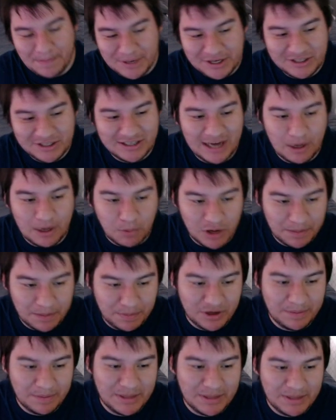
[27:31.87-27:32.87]
to say I want to
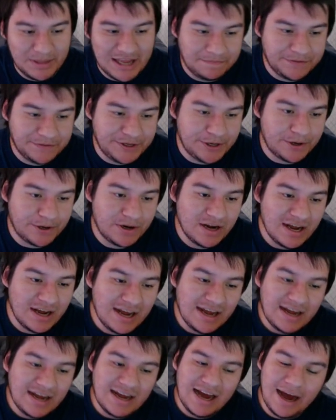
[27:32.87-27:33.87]
put him in the F tier.
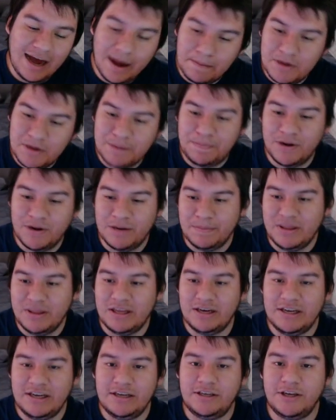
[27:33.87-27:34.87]
I'm going to put him in the
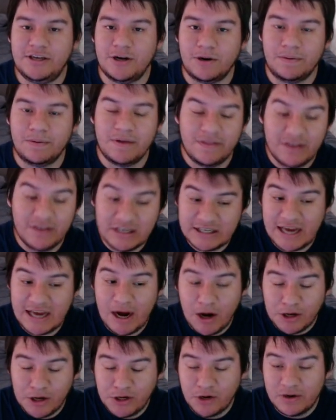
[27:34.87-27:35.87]
D tier. This
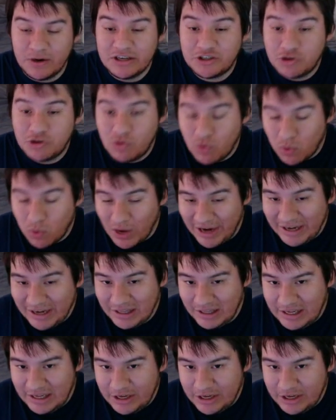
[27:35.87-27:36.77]
character is greatly